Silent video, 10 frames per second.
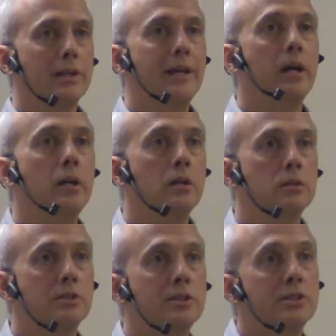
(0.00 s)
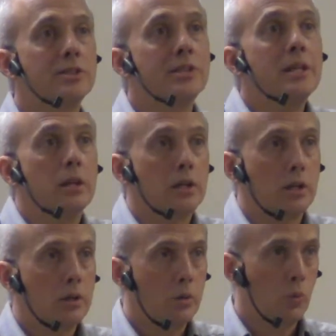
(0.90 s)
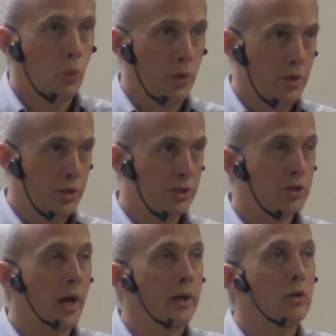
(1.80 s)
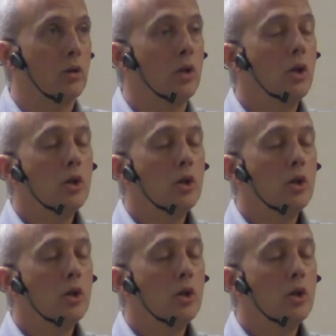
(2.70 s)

get in sync with the cycle,